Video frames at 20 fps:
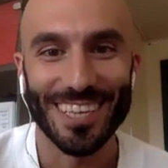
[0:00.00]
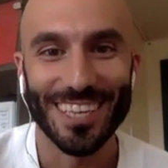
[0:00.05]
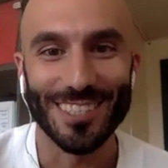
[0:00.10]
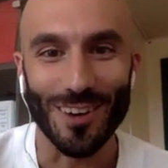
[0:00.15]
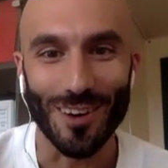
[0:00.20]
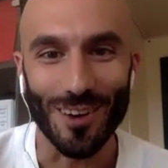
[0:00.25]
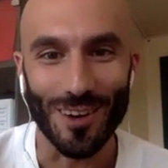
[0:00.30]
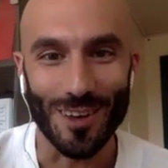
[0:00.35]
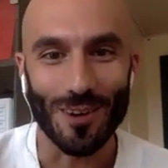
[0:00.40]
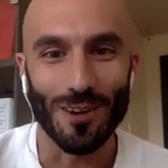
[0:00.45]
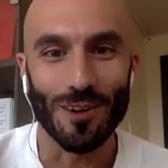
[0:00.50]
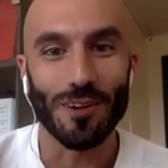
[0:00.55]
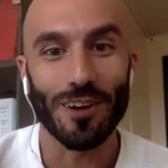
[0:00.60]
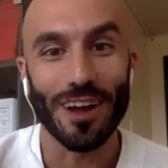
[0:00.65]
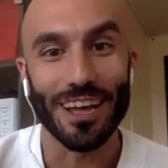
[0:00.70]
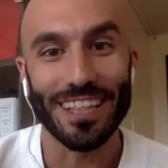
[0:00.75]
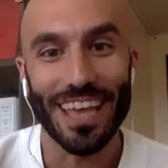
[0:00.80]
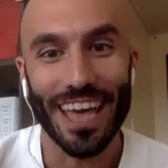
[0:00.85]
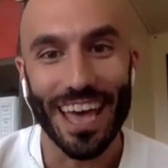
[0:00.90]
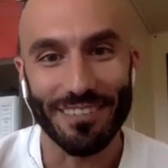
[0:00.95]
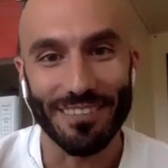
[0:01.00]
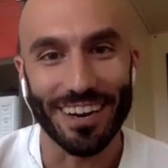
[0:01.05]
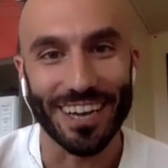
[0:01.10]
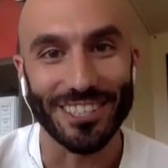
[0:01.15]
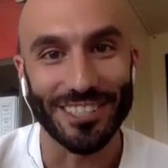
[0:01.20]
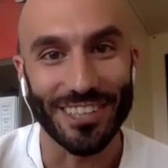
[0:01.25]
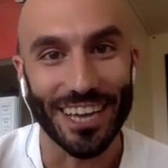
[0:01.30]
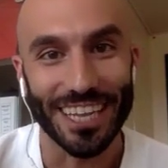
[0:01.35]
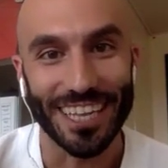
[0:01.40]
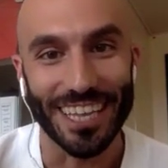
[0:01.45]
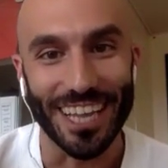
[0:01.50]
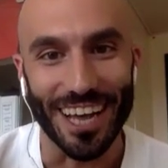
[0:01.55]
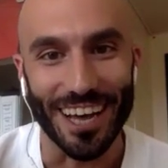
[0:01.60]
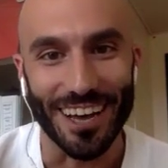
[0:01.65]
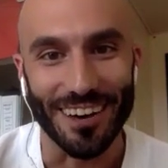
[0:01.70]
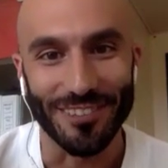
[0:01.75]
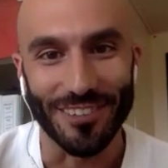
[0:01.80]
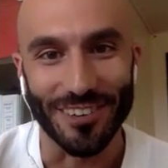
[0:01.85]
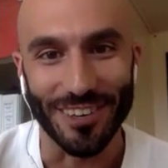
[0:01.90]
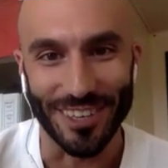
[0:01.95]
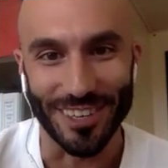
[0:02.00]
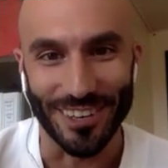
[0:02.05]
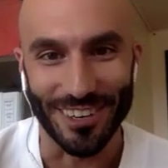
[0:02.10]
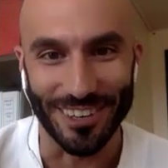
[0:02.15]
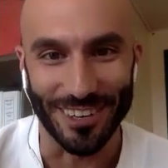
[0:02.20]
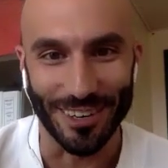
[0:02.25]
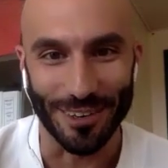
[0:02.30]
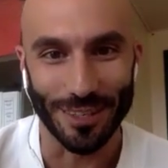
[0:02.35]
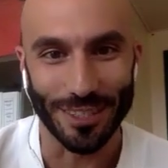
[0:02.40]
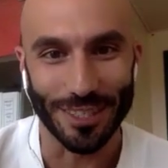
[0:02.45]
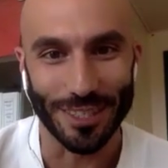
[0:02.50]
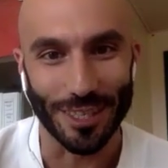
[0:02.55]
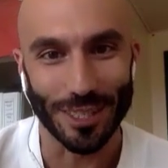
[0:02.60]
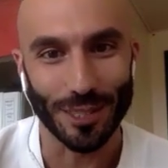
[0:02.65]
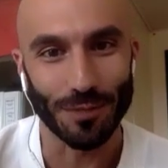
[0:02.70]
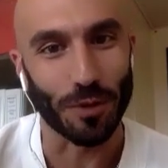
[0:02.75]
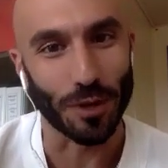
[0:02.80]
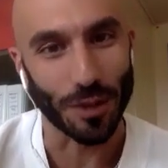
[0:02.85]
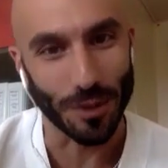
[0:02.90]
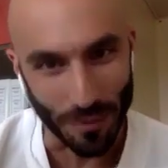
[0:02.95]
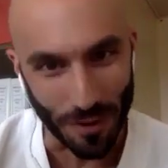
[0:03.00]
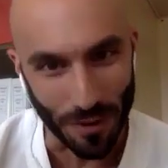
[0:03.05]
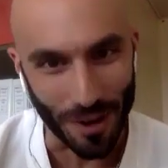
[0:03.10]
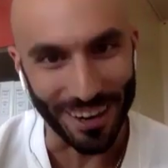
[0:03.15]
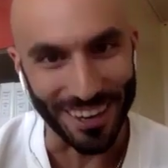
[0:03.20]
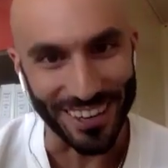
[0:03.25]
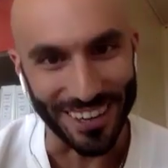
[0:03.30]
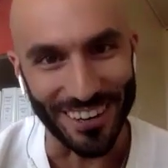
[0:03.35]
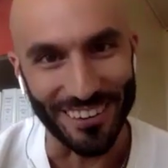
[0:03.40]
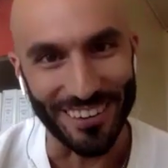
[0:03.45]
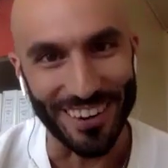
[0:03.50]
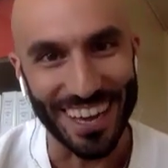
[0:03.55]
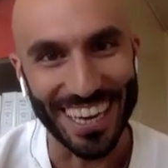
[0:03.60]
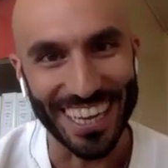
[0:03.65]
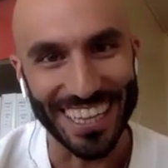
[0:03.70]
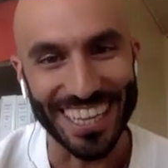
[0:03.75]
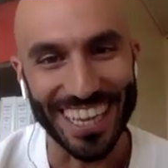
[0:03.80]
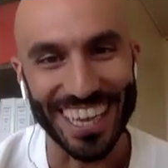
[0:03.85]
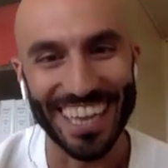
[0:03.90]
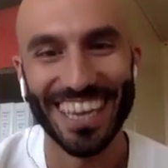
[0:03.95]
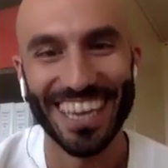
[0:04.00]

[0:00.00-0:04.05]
So you already have an agenda for your research portfolio, right?